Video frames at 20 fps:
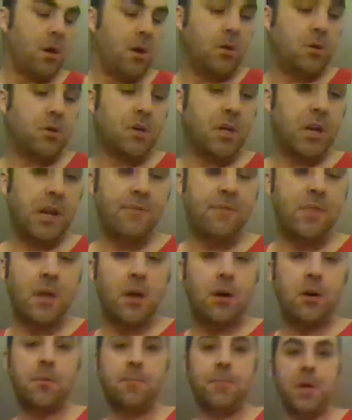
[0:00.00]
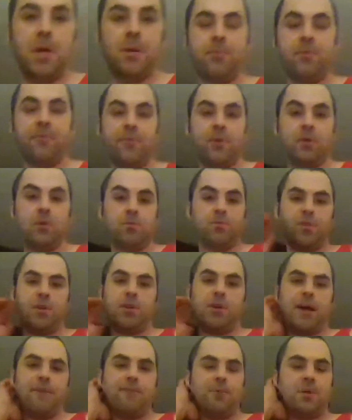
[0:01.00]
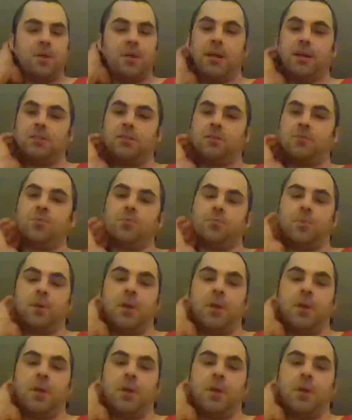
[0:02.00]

You could have that on a pay-per-view. There have been AEW